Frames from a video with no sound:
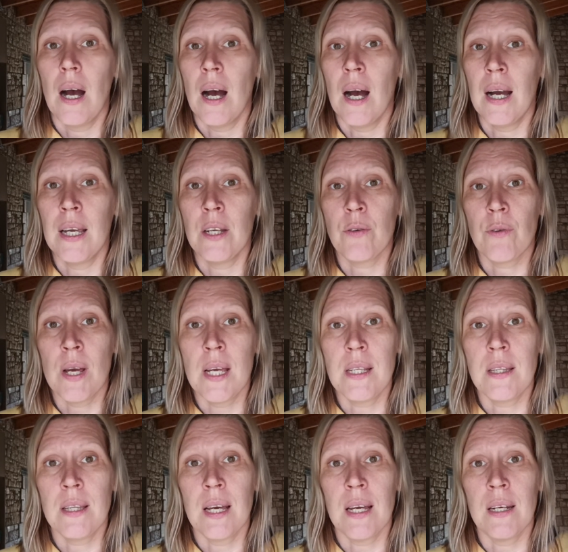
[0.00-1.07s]
I
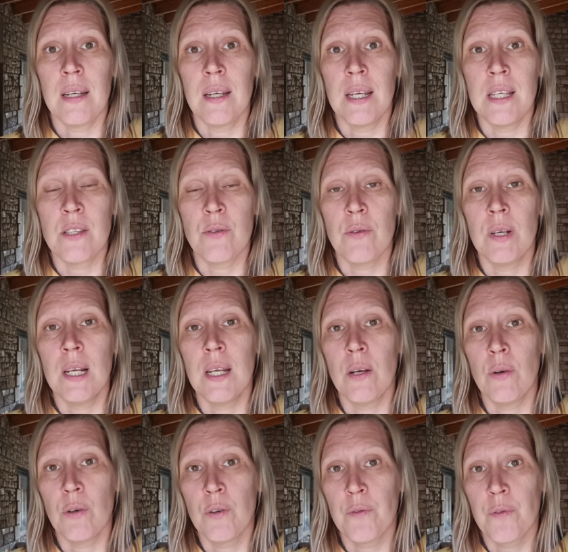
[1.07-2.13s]
read that it's really
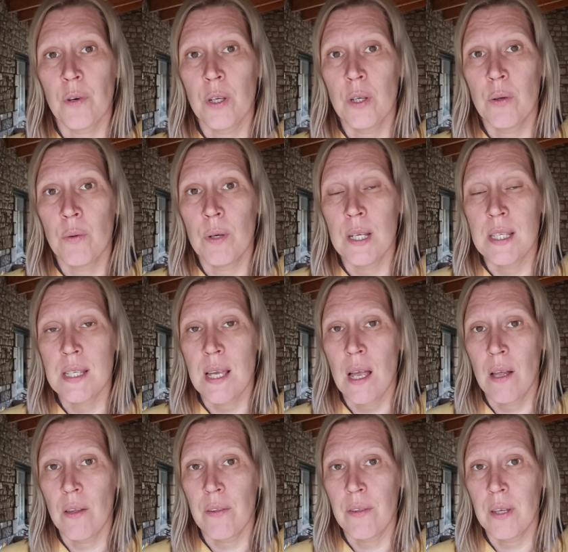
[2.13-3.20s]
good for you, it's
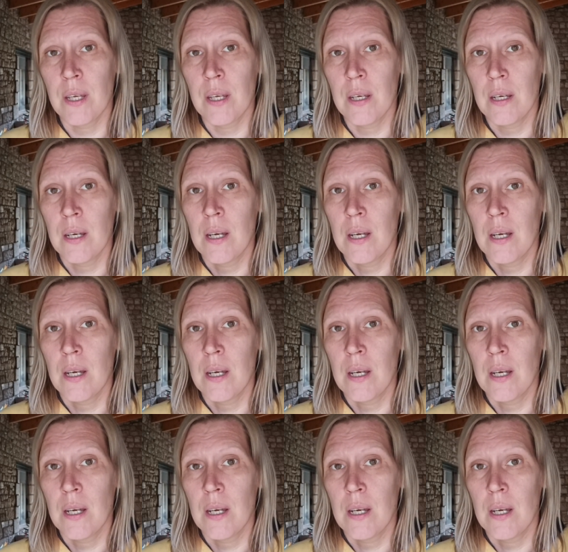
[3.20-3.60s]
healthy,